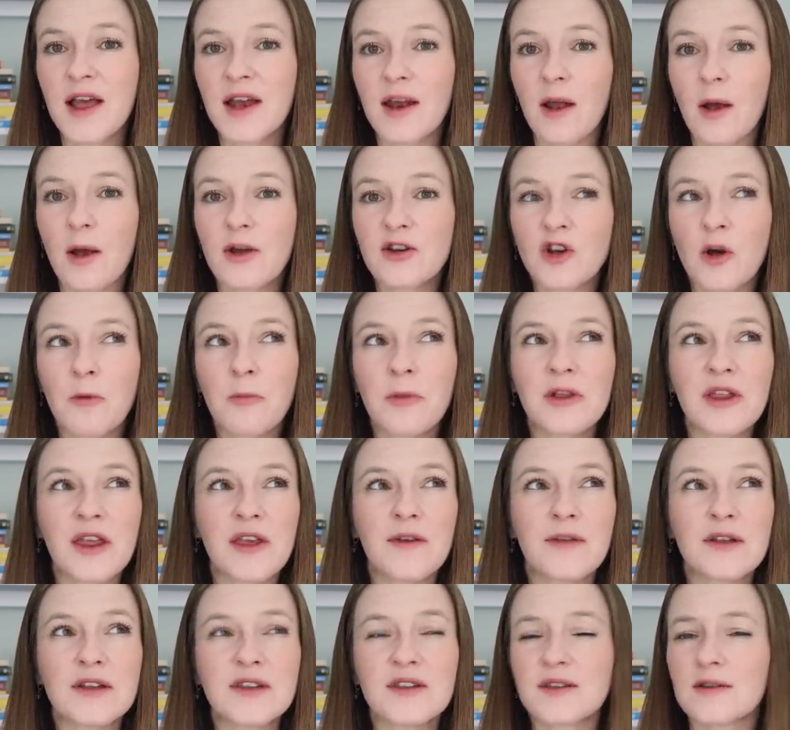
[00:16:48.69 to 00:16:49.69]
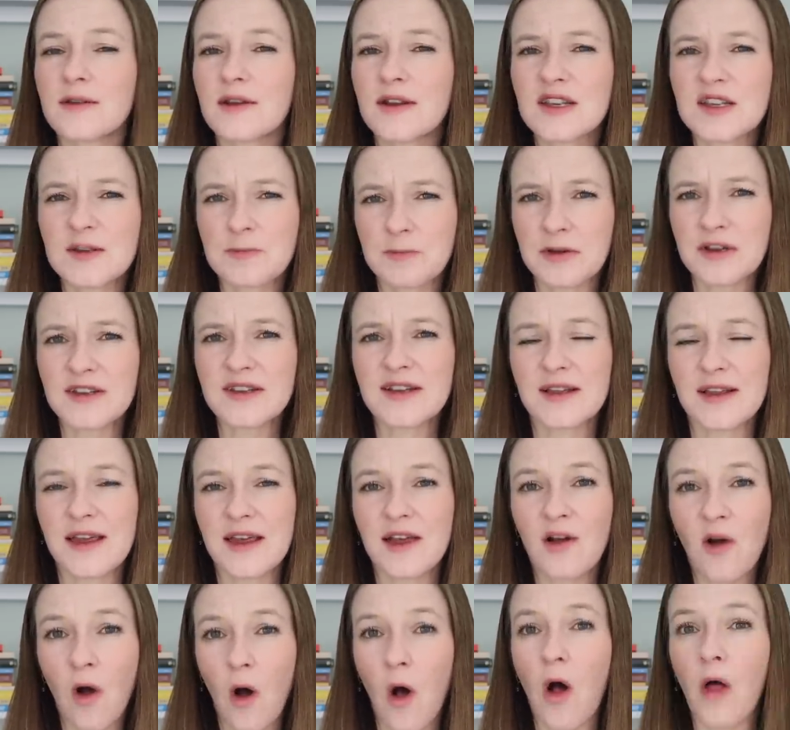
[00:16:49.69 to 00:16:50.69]
Now, I don't believe it's explicitly
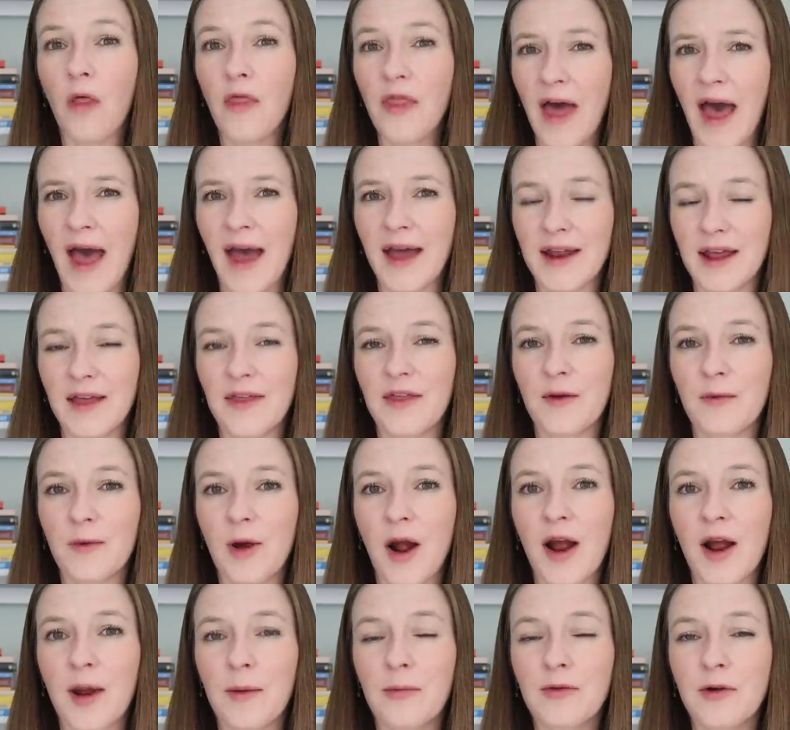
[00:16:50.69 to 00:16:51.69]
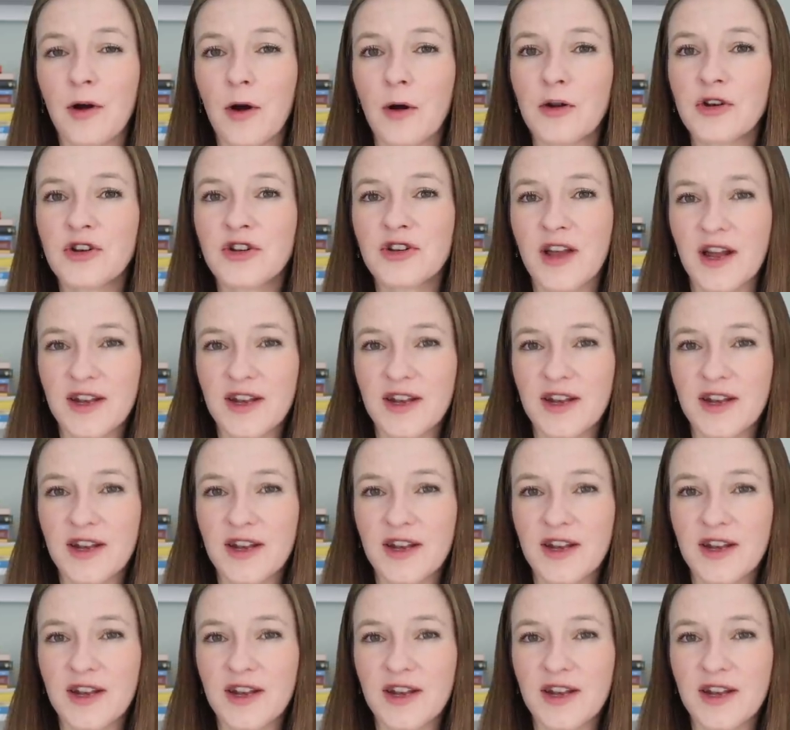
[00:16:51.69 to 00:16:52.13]
called that in the RIE approach.